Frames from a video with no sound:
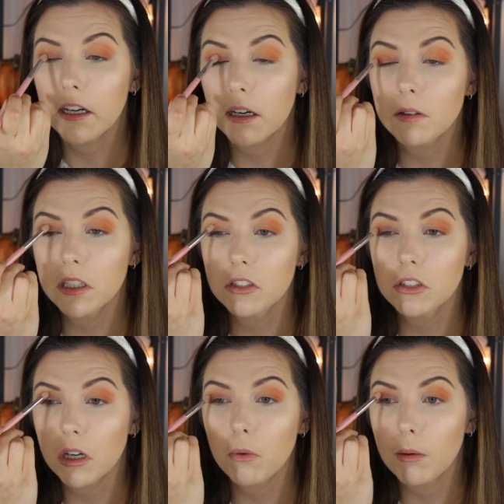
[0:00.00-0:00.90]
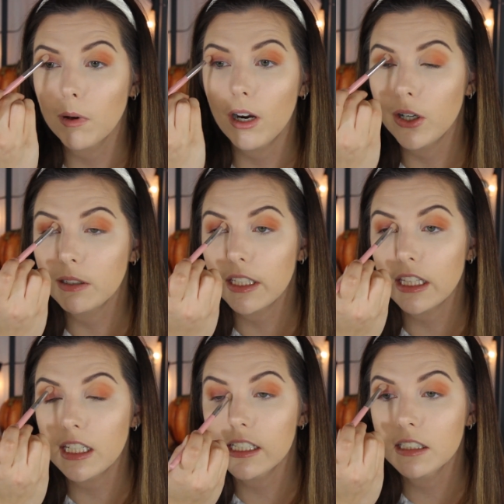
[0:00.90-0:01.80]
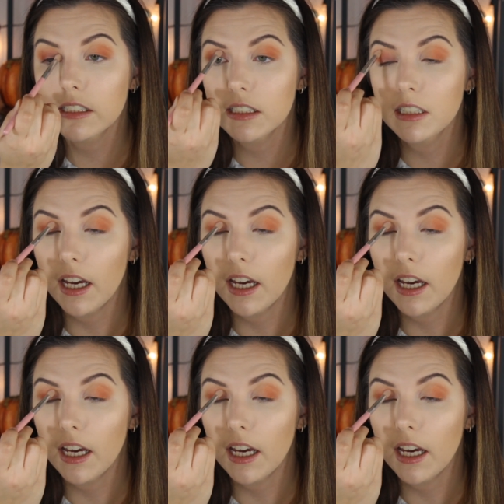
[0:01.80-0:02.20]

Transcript: Not really sure where I'm going with this.